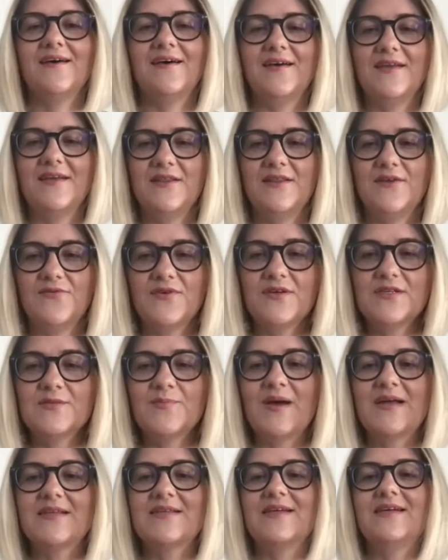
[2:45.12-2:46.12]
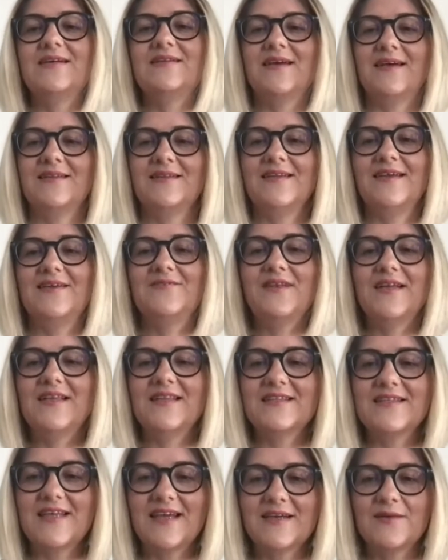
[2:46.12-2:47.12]
in the first mandate, and even in the
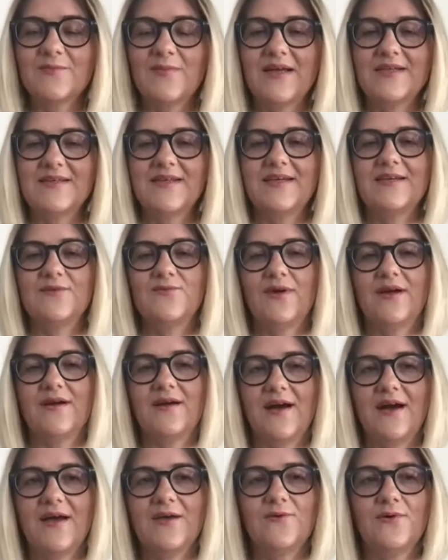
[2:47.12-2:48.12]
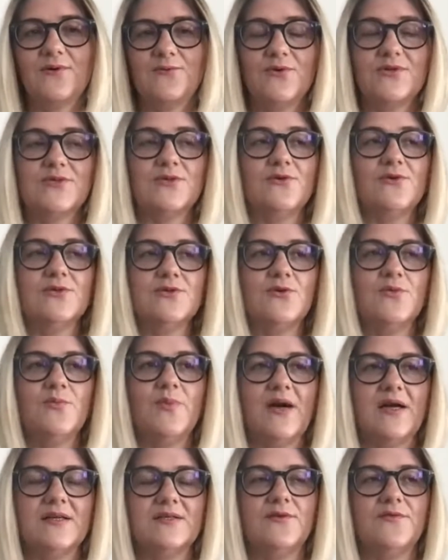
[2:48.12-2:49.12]
second mandate, where I was also
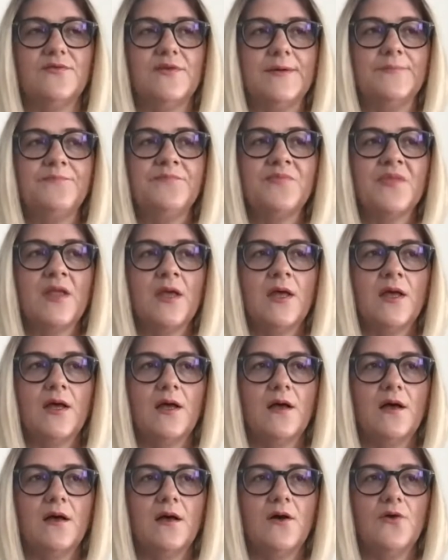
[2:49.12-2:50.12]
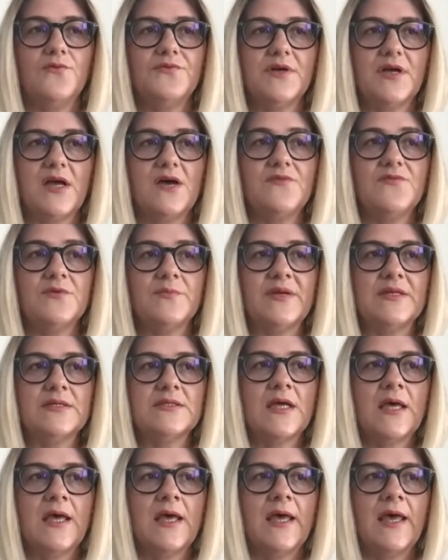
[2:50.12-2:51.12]
part of the government.
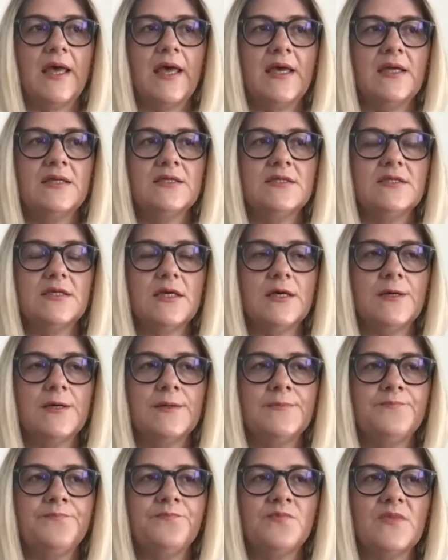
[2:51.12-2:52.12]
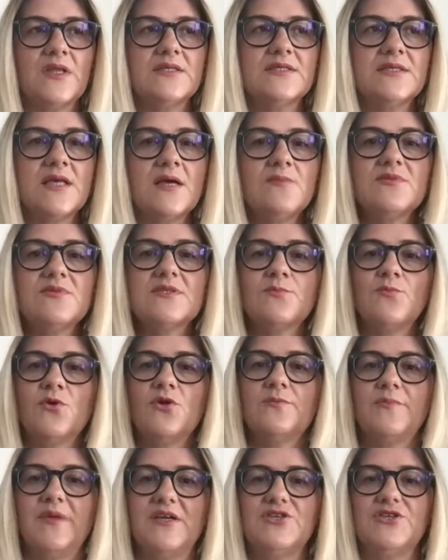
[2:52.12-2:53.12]
And some small
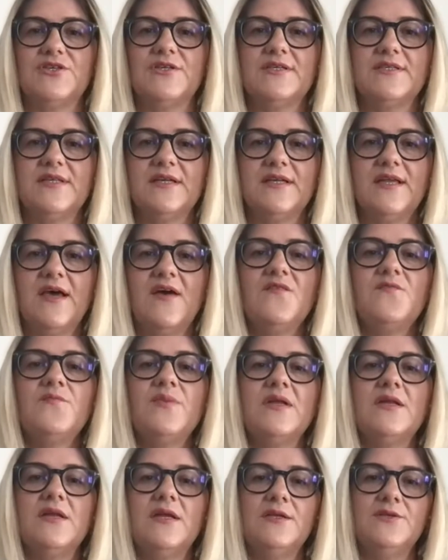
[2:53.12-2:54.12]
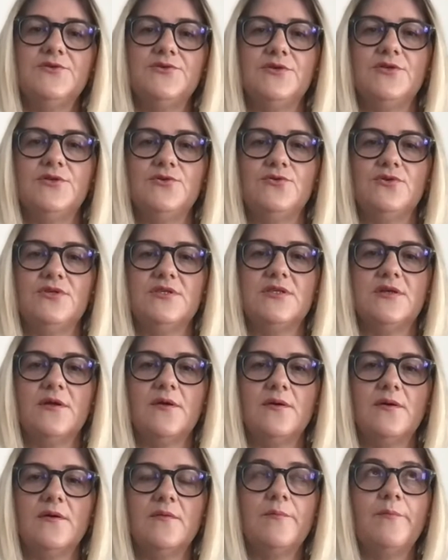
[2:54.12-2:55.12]
measures that have been introduced
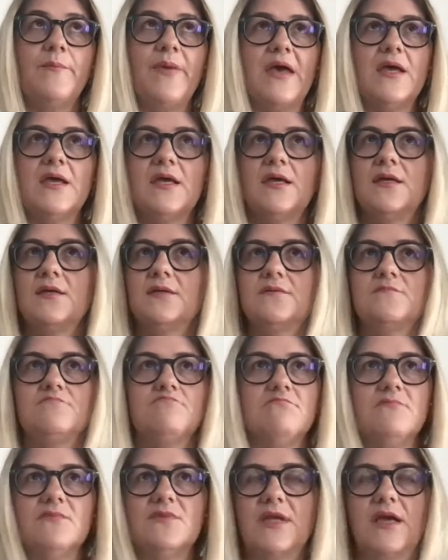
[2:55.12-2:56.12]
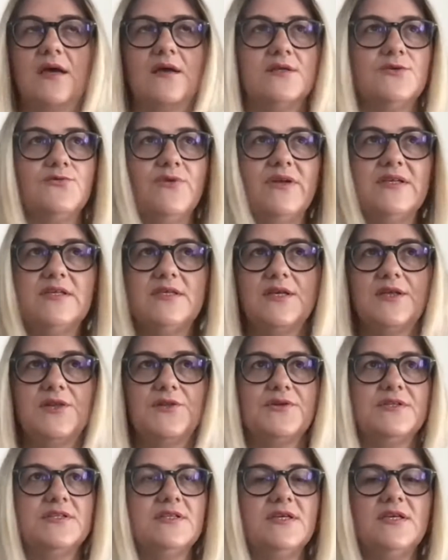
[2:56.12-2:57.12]
back in
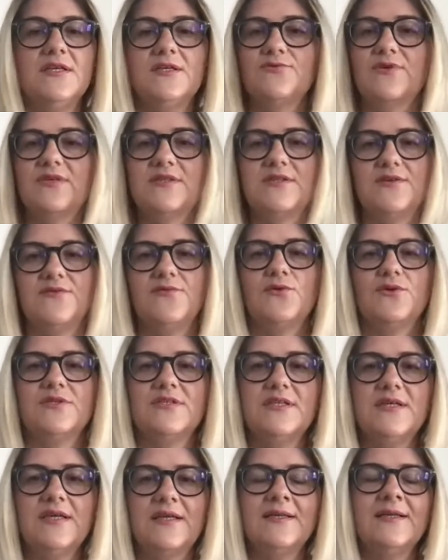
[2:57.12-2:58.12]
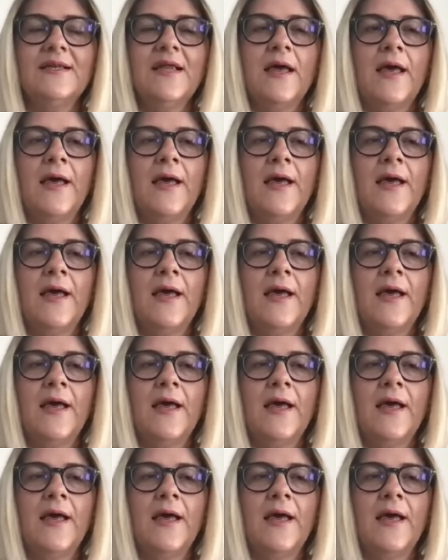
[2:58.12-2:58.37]
2013, 2014,